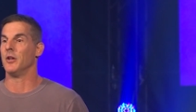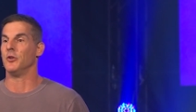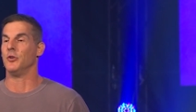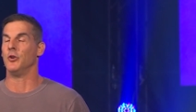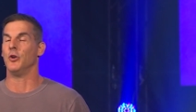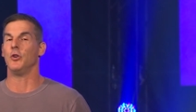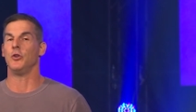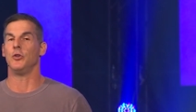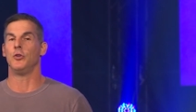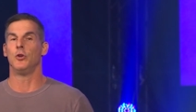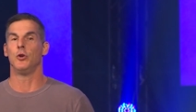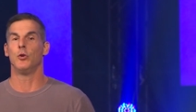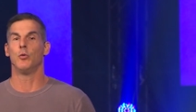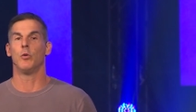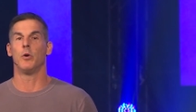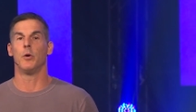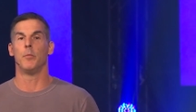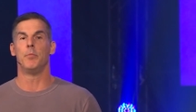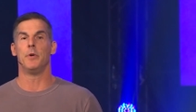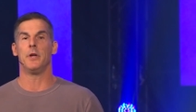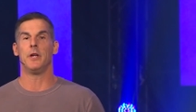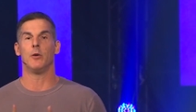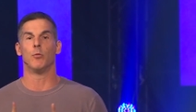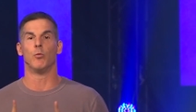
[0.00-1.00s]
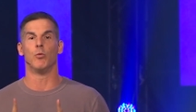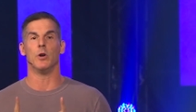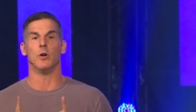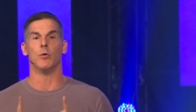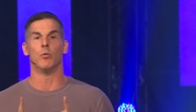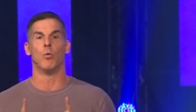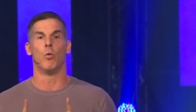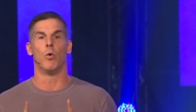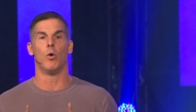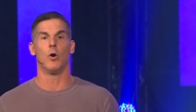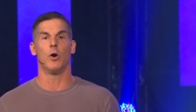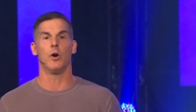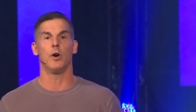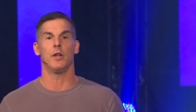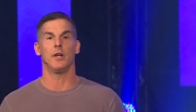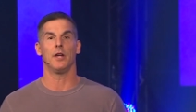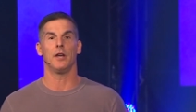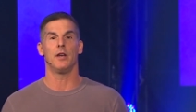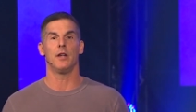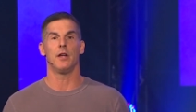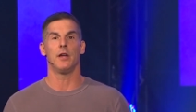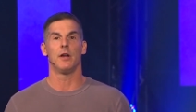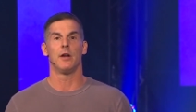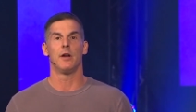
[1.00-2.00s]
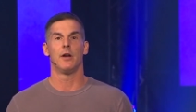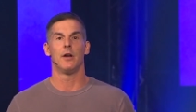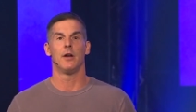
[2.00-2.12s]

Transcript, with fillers: You, you will be rewarded